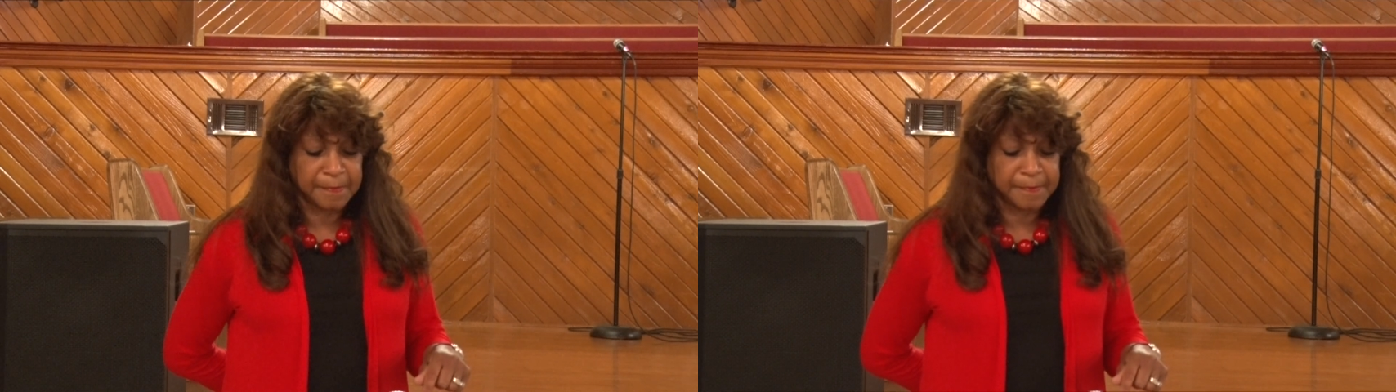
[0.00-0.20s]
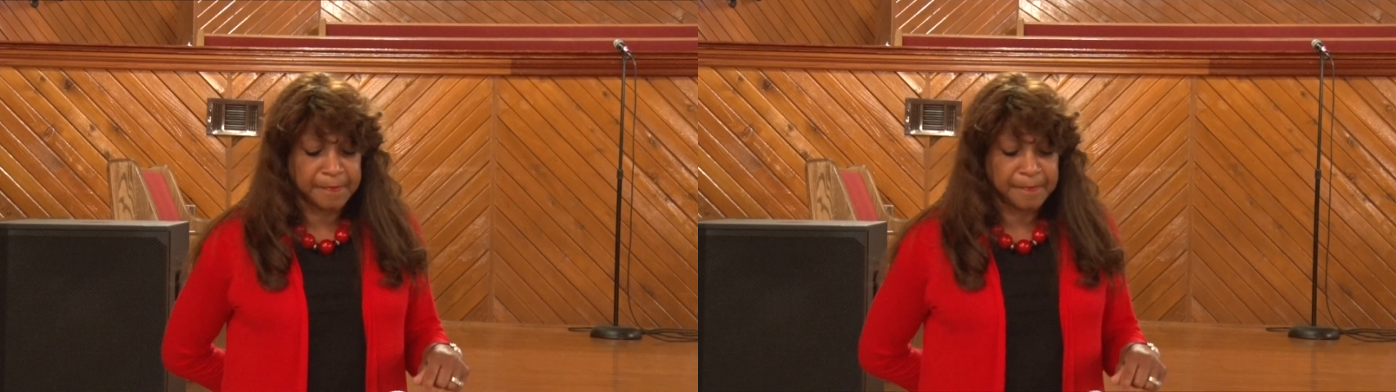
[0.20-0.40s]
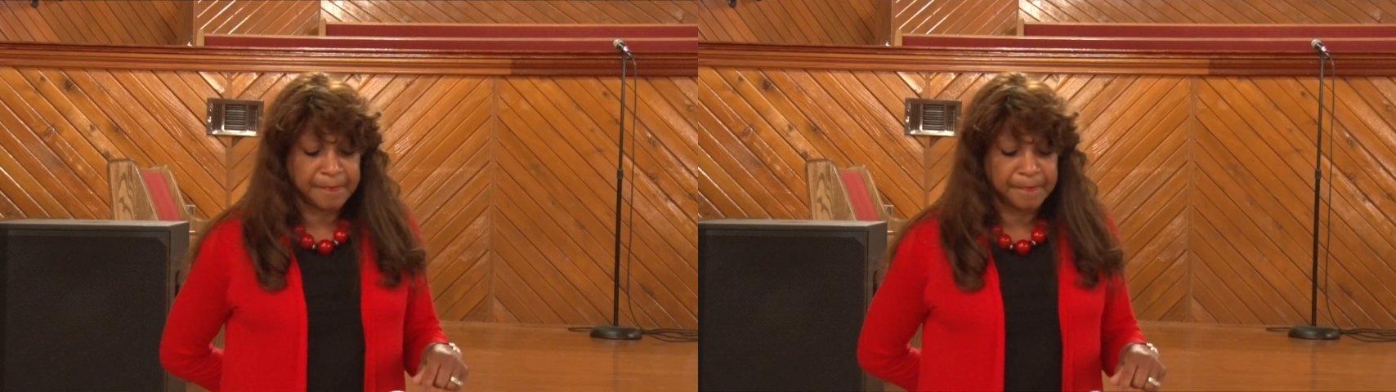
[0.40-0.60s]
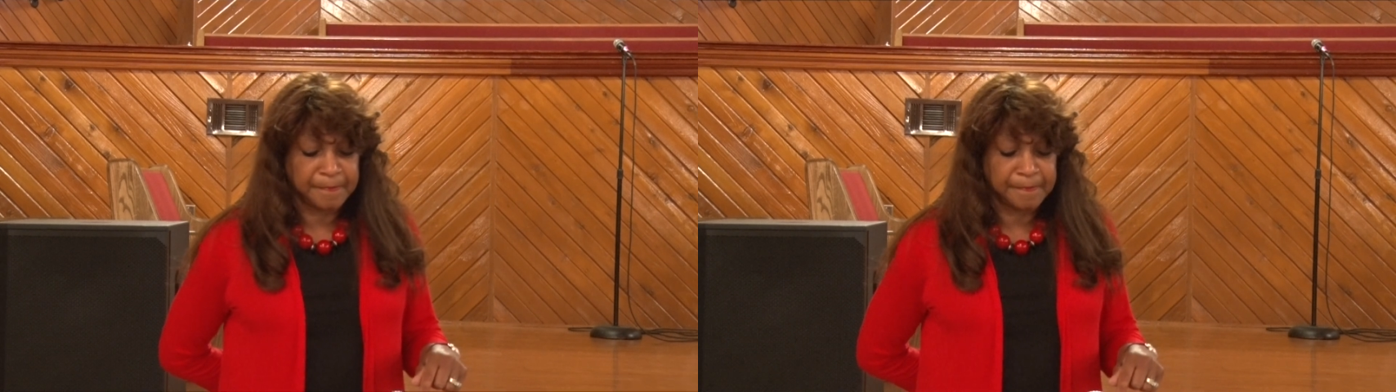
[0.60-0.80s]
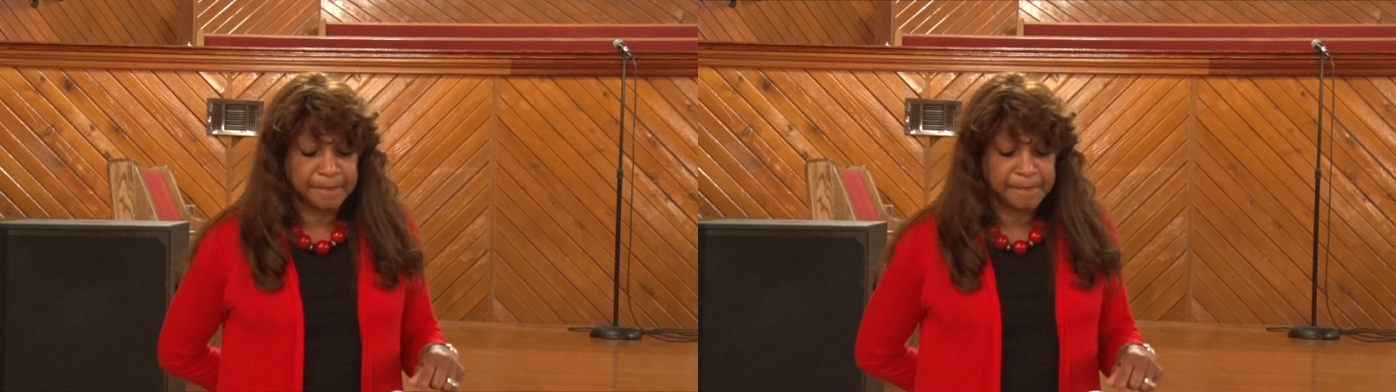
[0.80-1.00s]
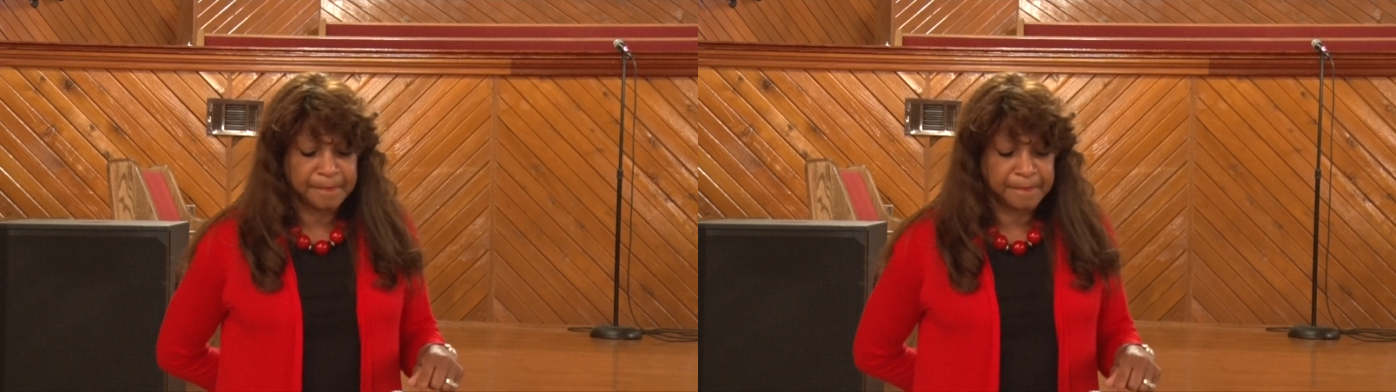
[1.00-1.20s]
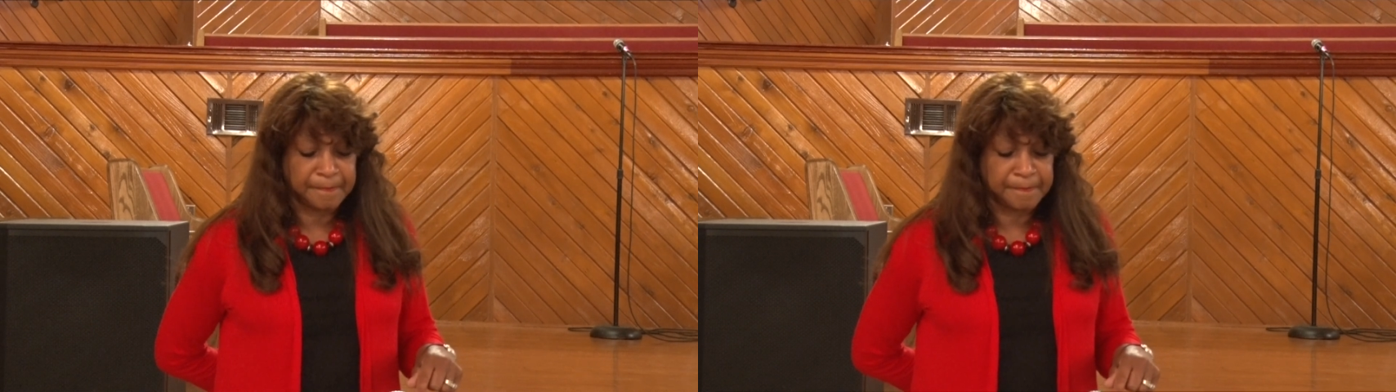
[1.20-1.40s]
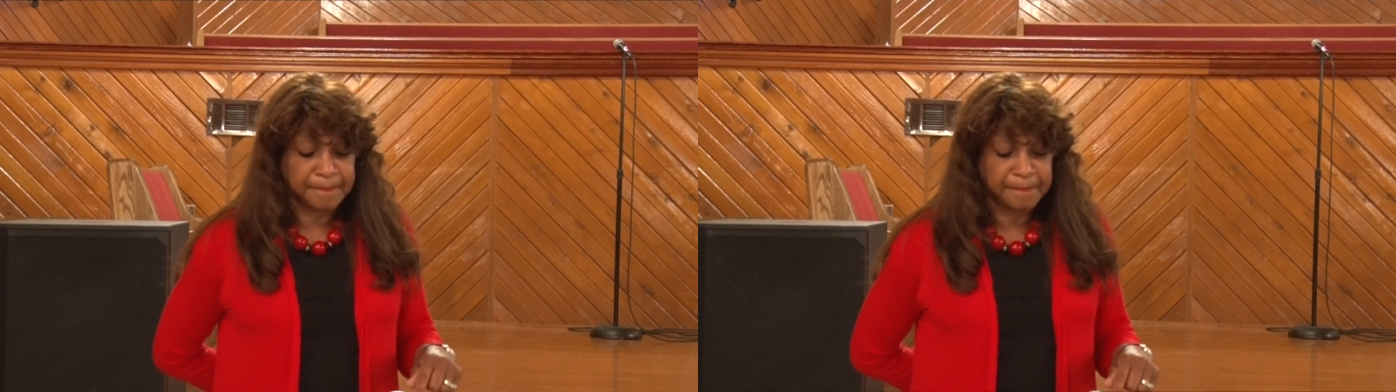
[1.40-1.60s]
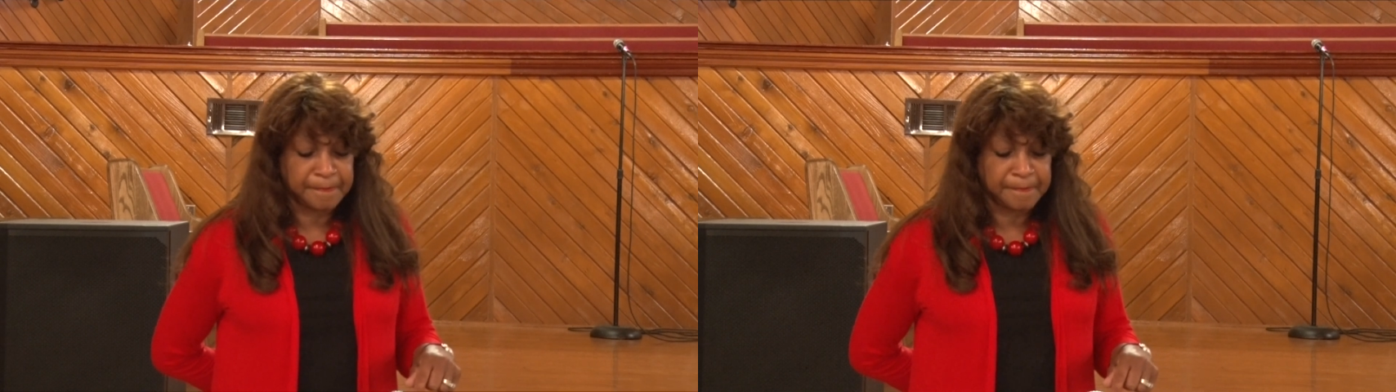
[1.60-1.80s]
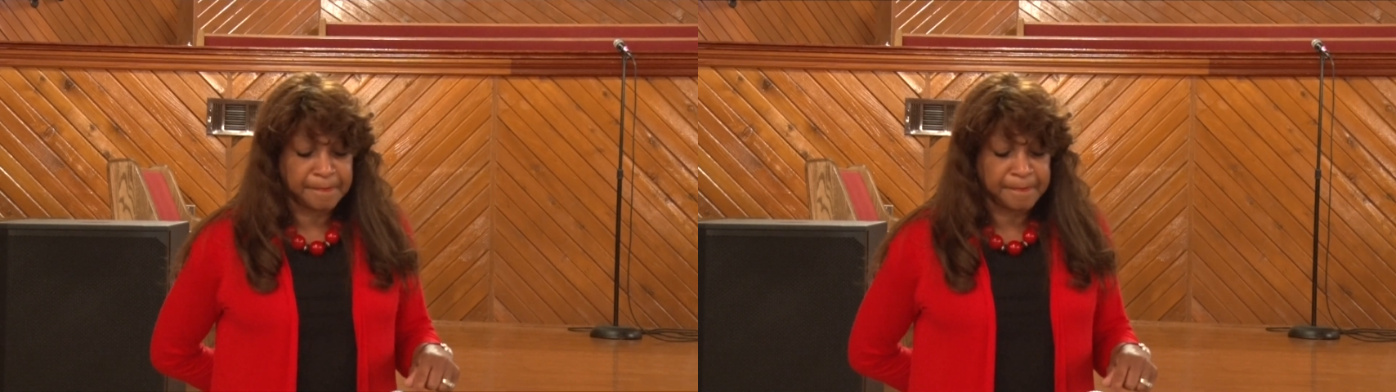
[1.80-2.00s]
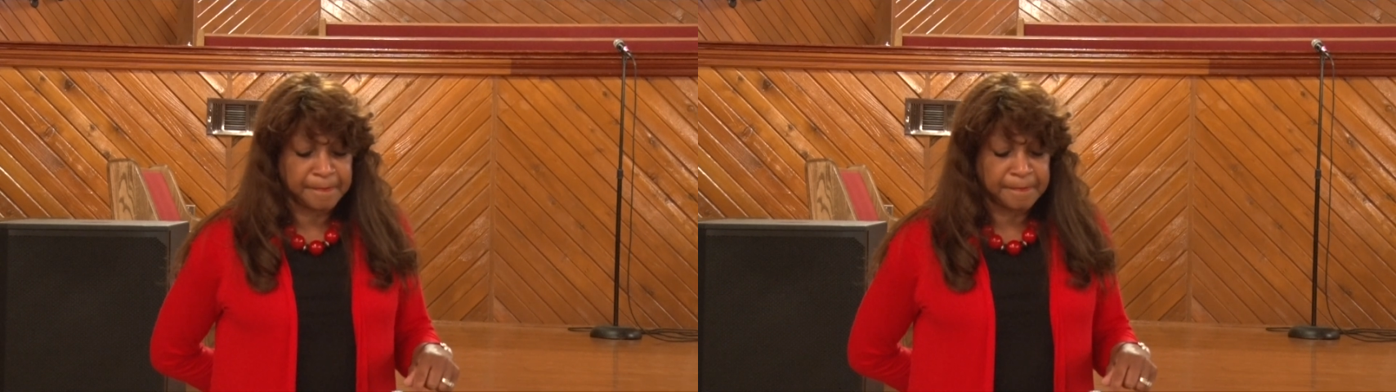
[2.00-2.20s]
(no one is talking)